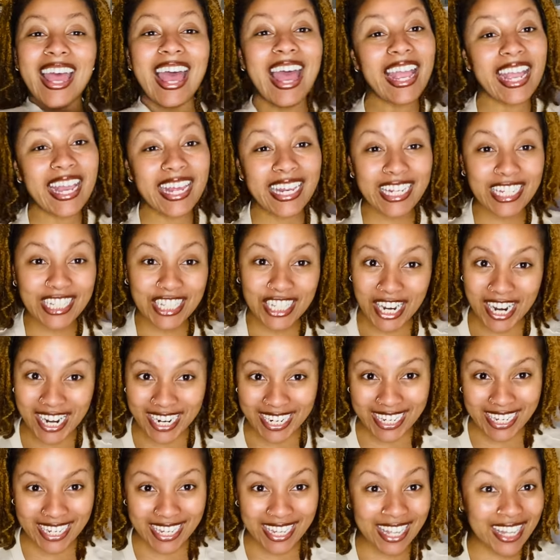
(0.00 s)
i got in
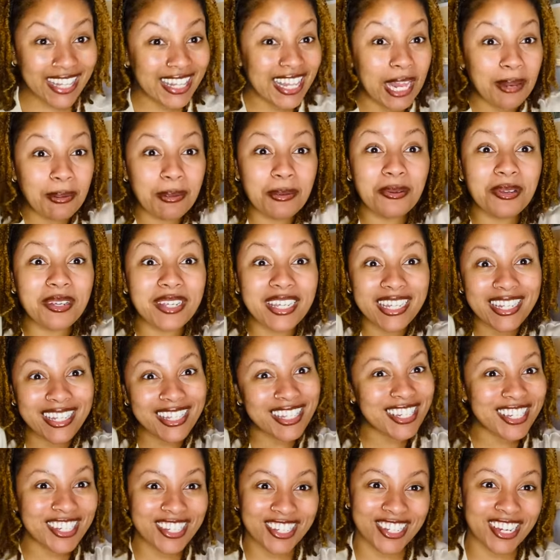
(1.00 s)
target a lot of people are getting
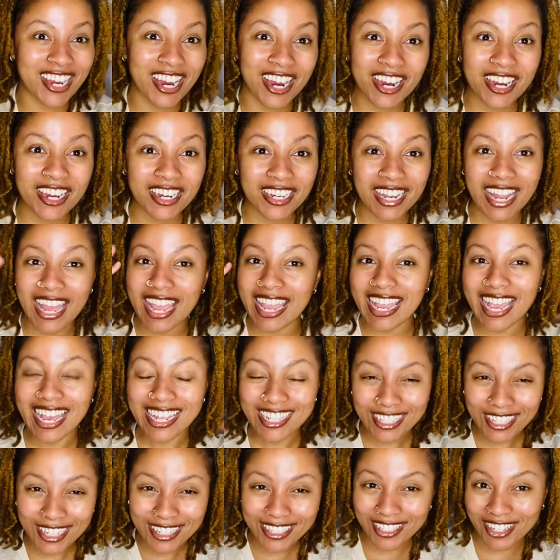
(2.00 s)
this shirt like i
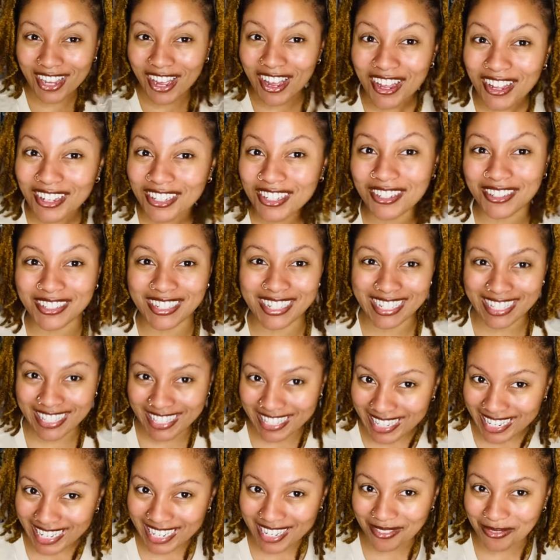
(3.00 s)
saw doll on the
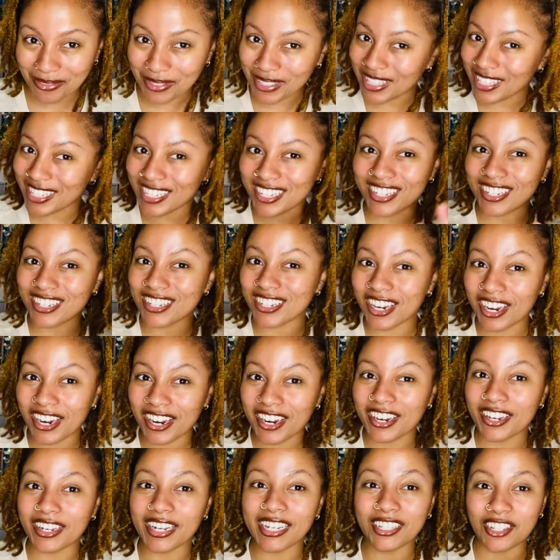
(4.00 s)
scene with this
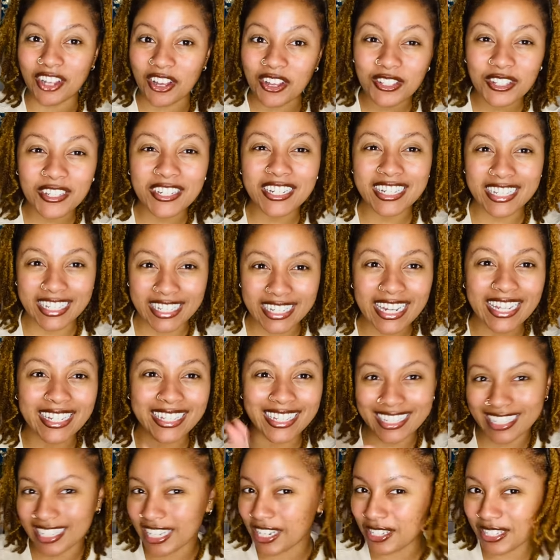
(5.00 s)
shirt like dolls on the scene i
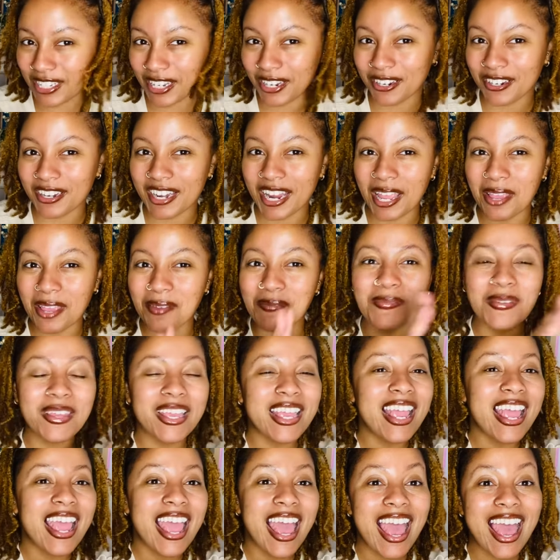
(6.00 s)
think like say her name
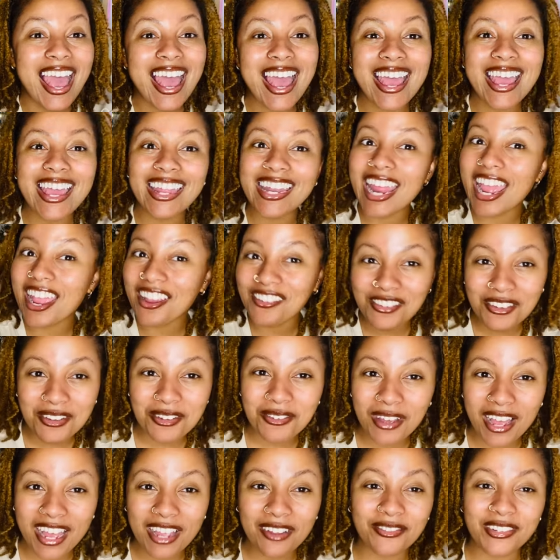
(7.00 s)
and every
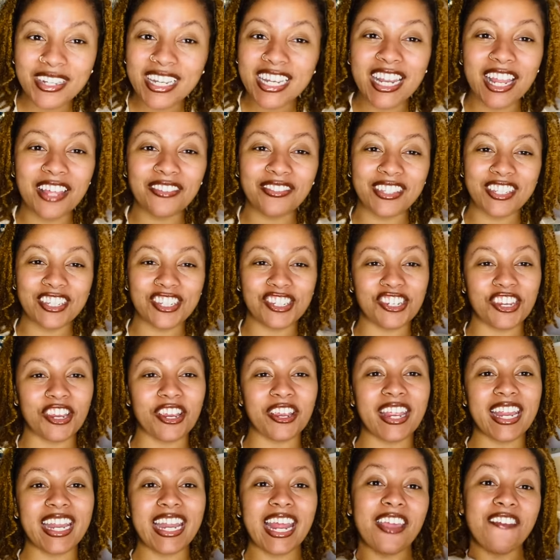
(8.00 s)
i really love this shirt
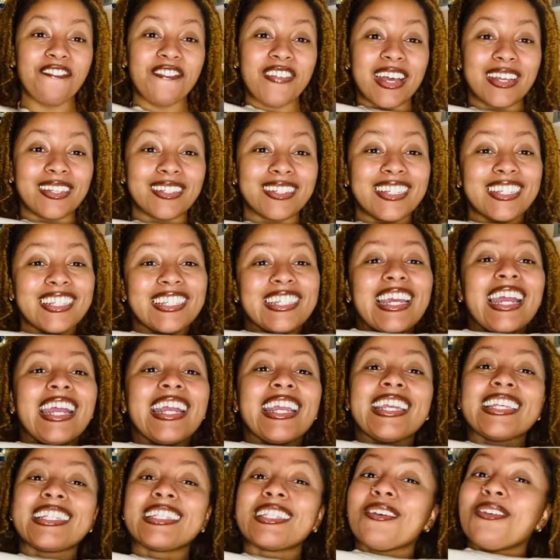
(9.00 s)
and i found it in
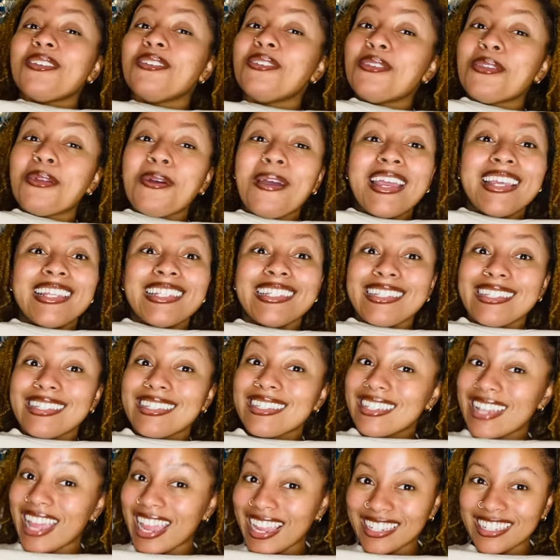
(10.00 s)
target so you know i
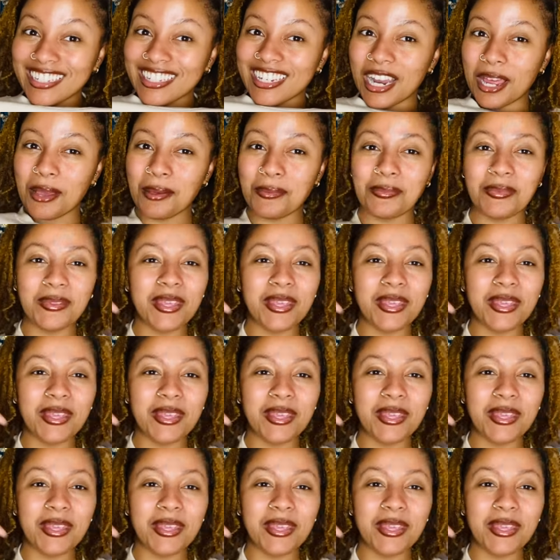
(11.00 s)
snagged it up